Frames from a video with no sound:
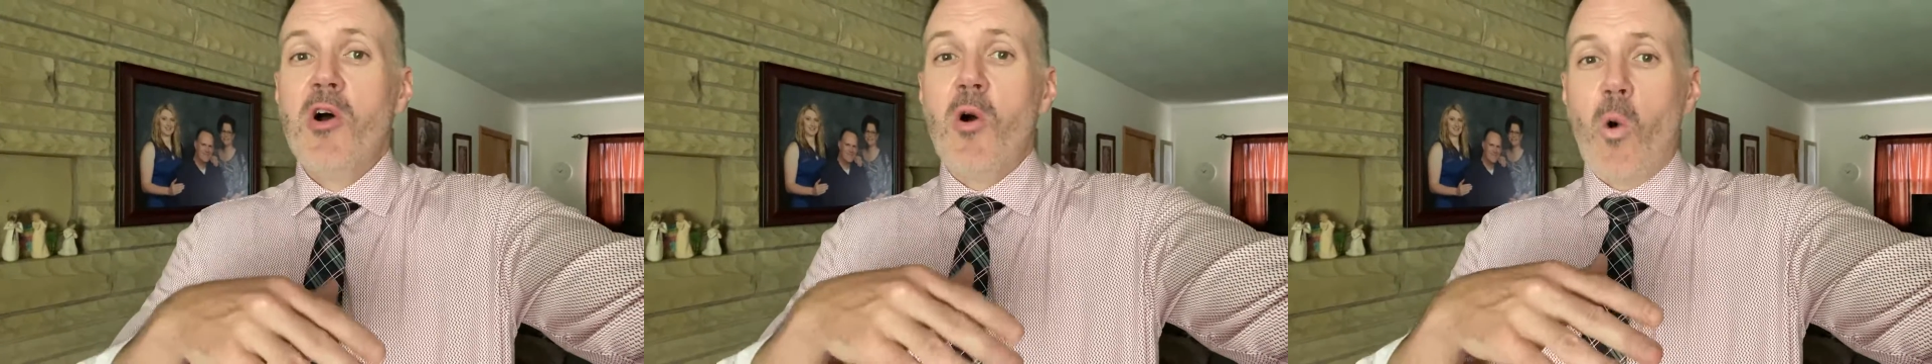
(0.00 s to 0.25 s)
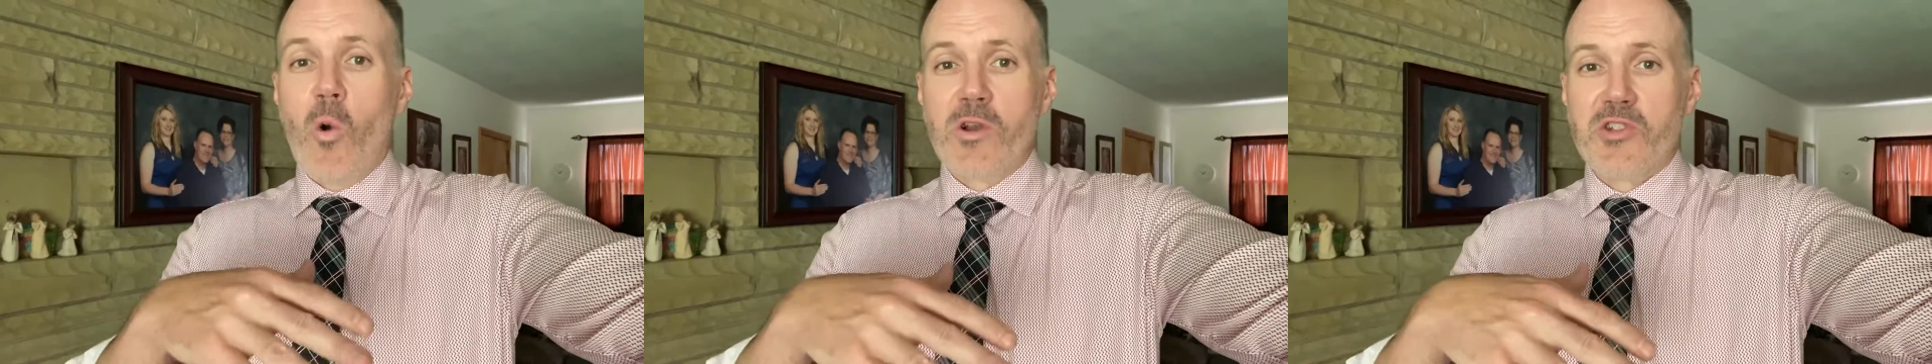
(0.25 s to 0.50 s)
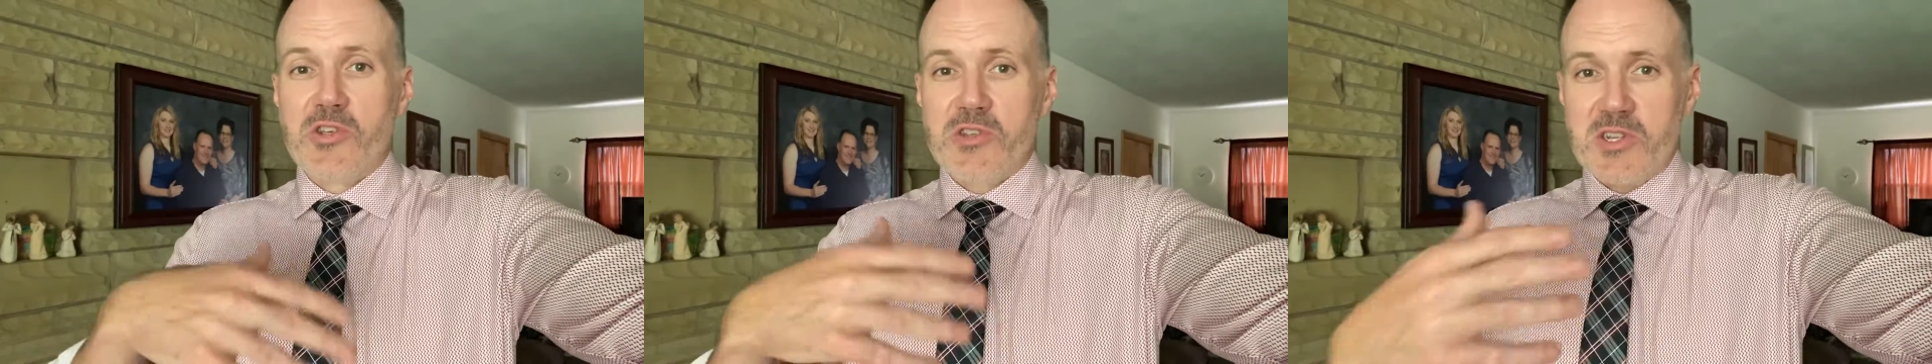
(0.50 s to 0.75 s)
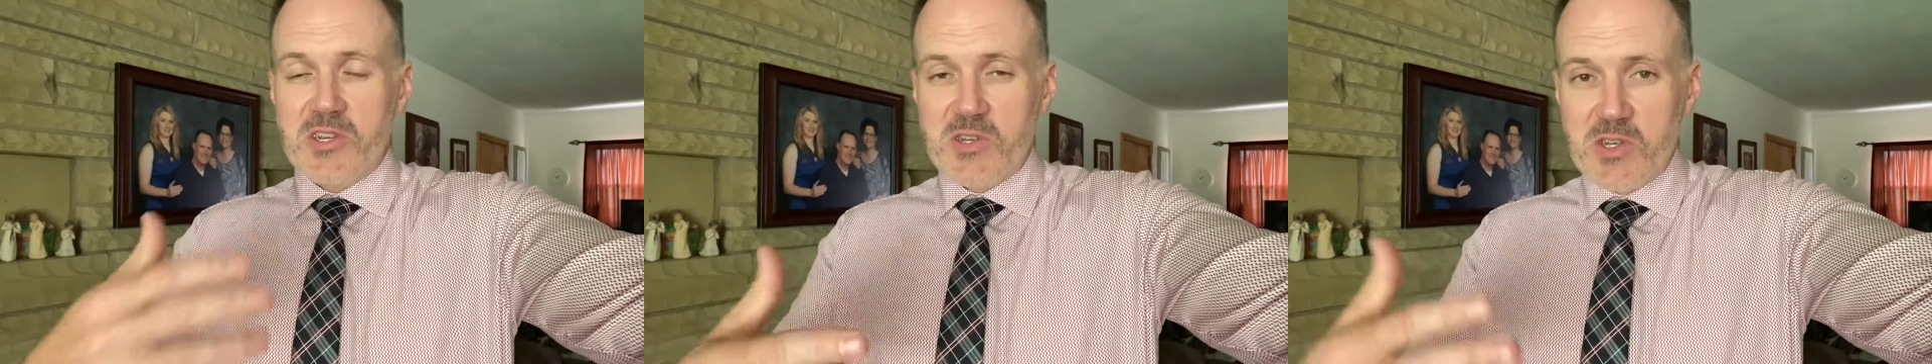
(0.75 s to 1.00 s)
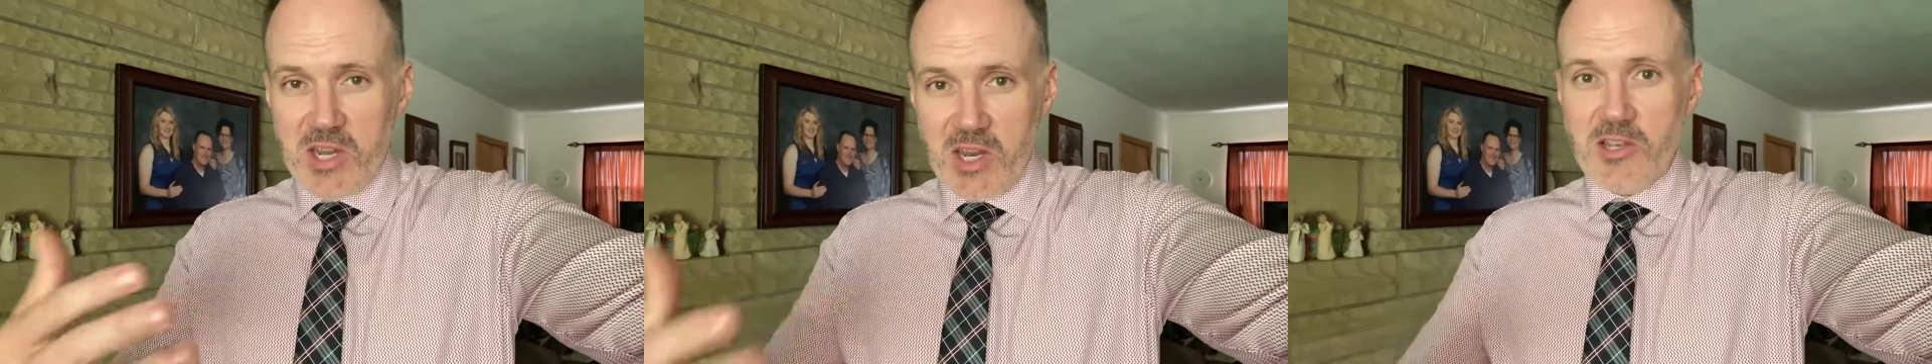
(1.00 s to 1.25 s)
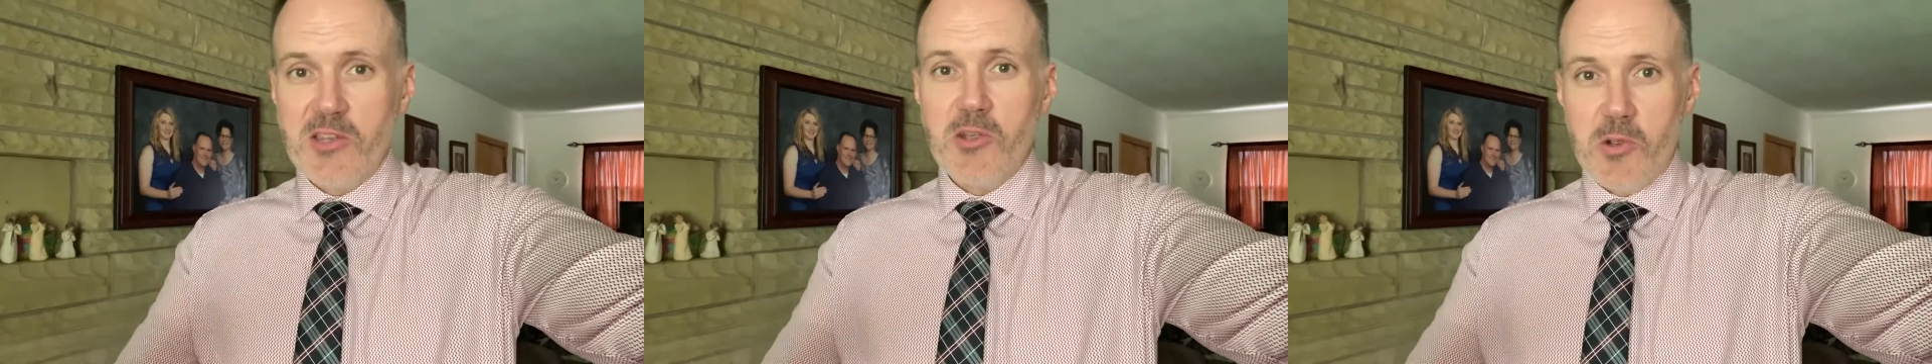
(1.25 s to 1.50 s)
or just
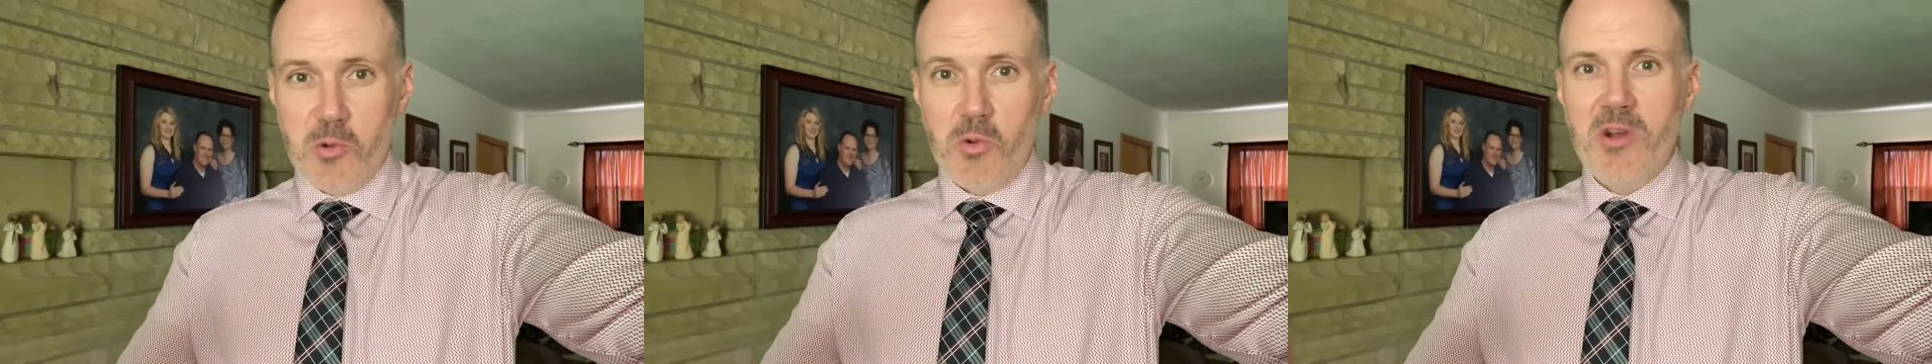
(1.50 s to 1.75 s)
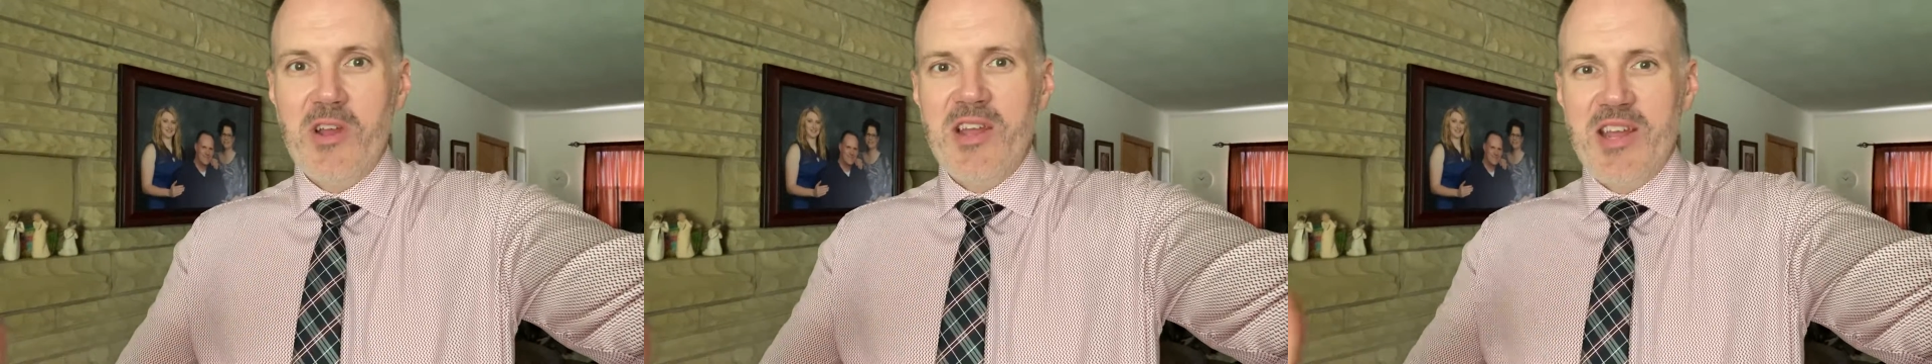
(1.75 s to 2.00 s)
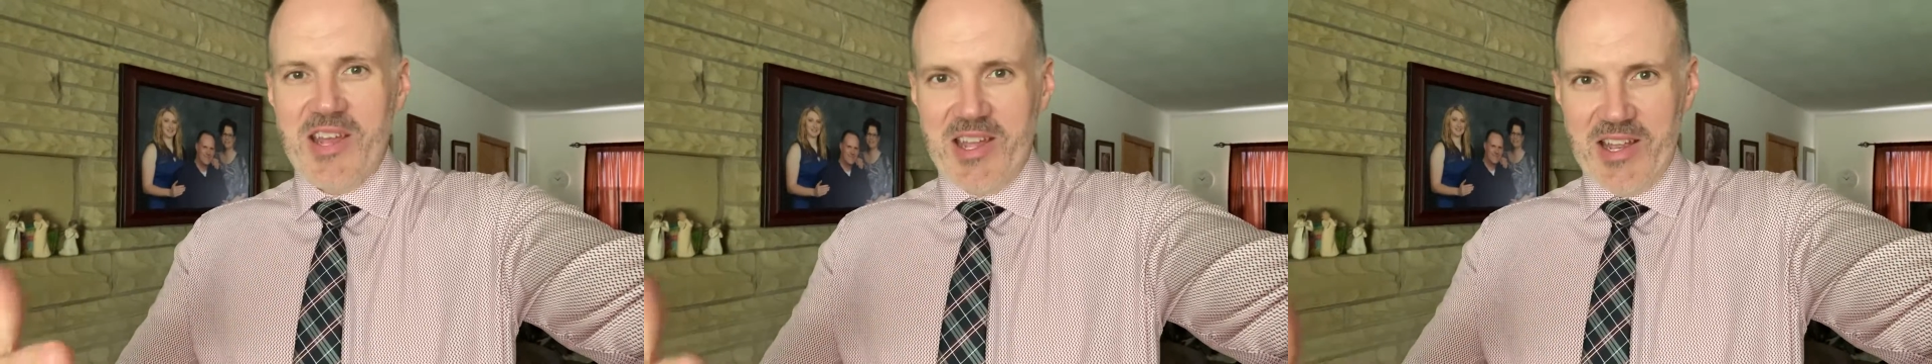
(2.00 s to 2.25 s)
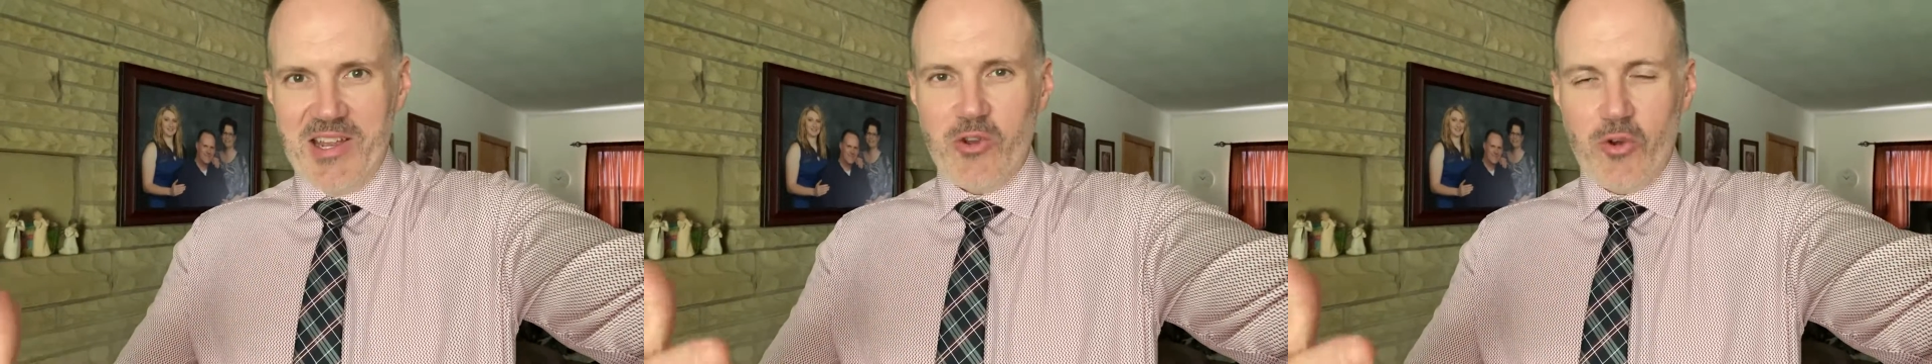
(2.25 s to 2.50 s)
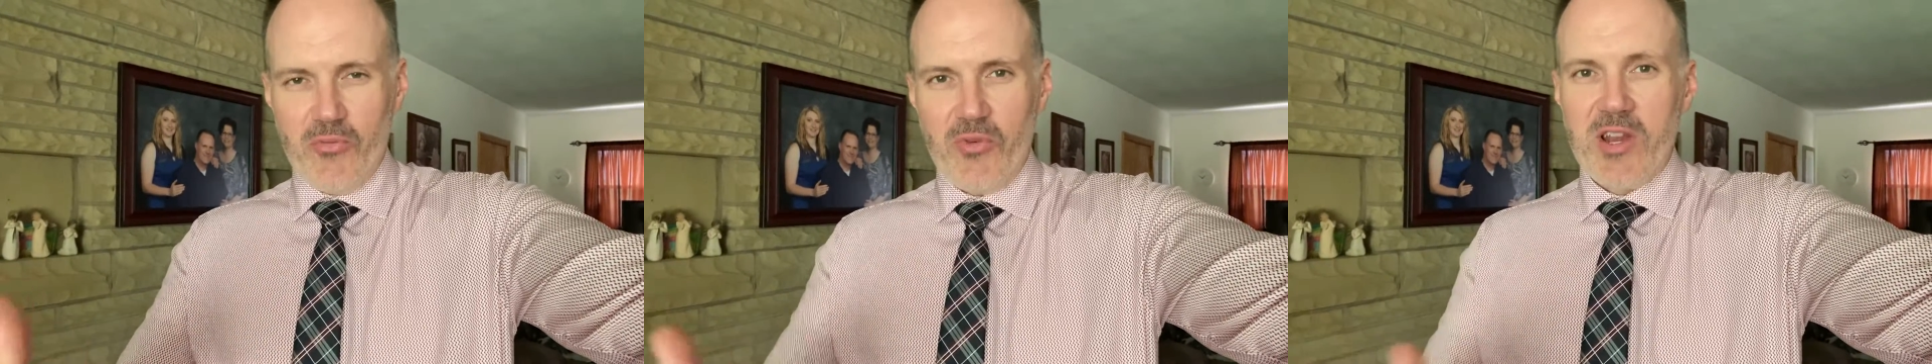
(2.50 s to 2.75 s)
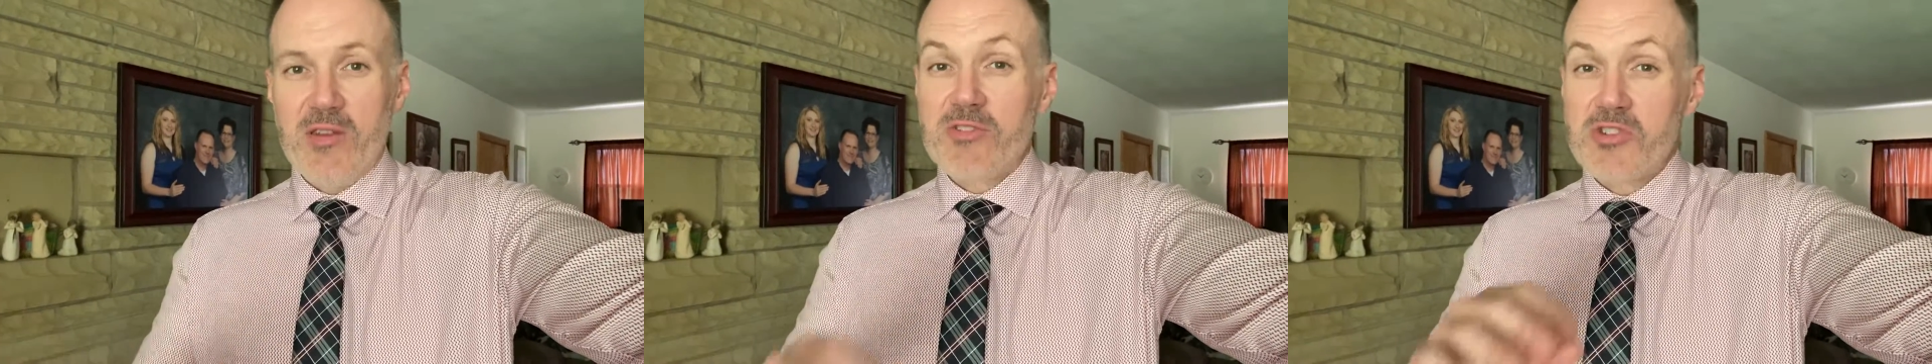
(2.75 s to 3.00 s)
continue in your
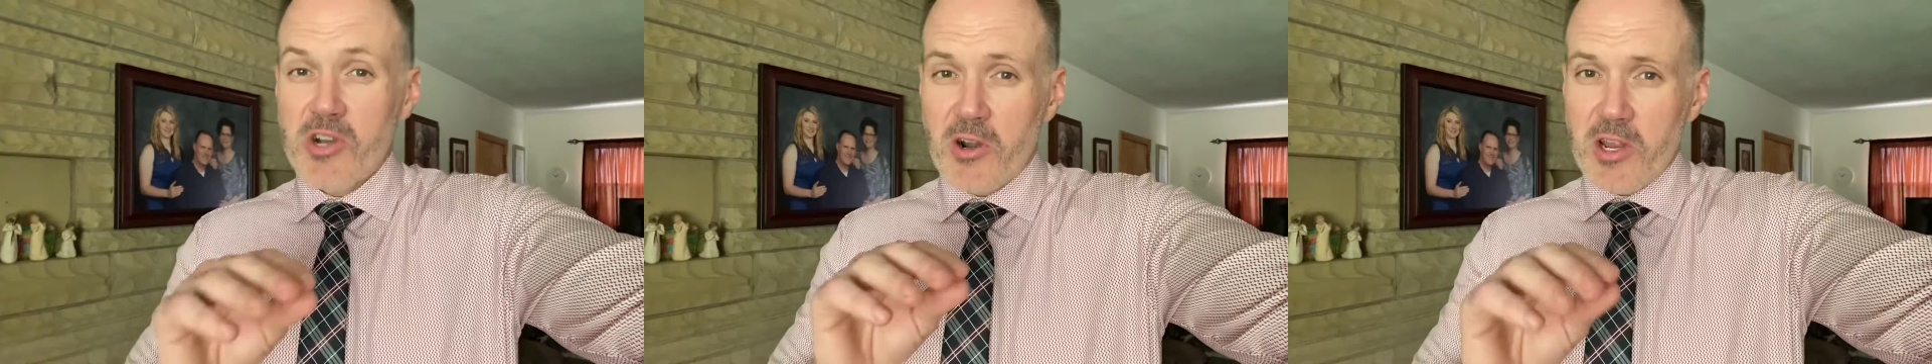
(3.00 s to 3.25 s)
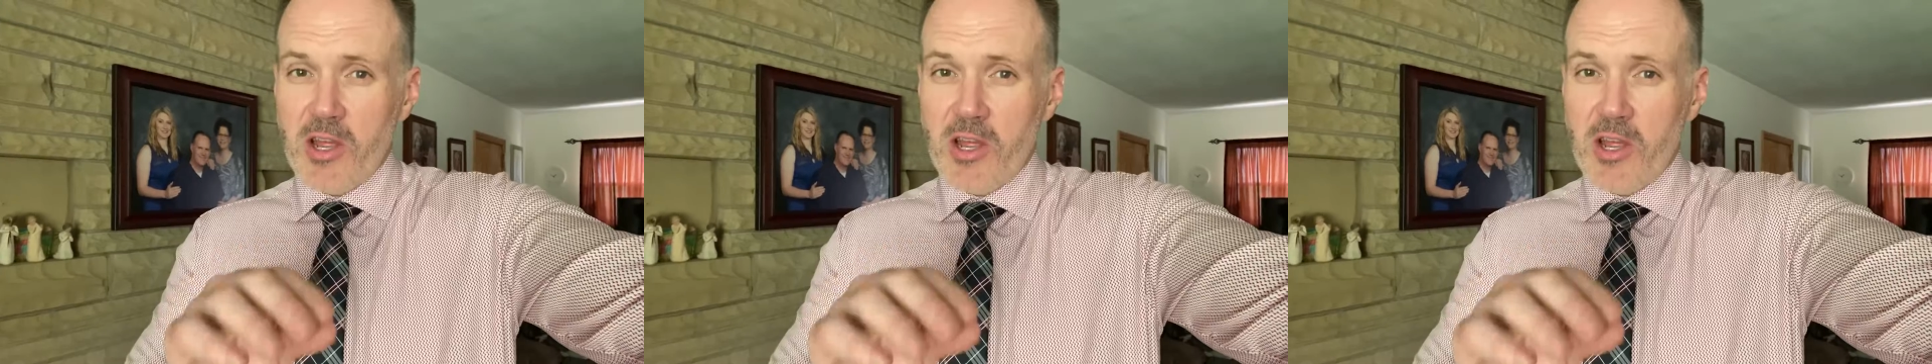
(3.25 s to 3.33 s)
forgiveness journey.